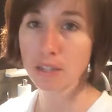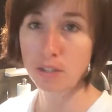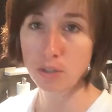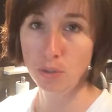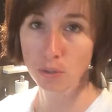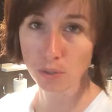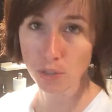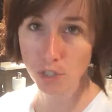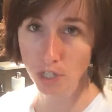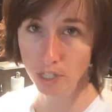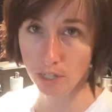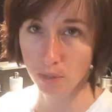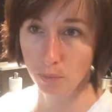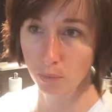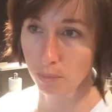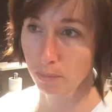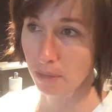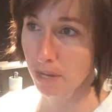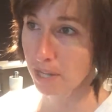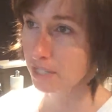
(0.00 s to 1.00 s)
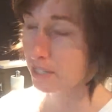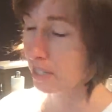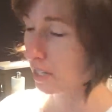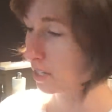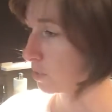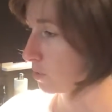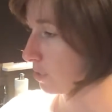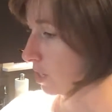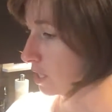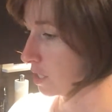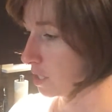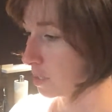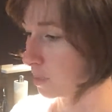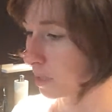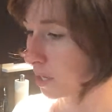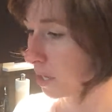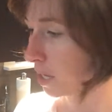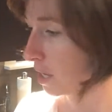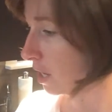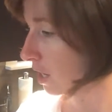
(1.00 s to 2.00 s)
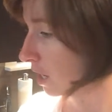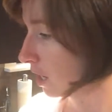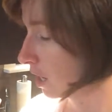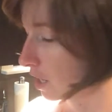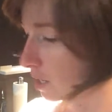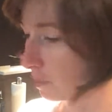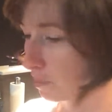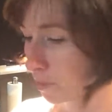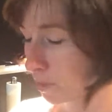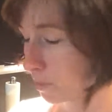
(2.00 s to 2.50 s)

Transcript: this whole chicken would make sense, right? Just cut up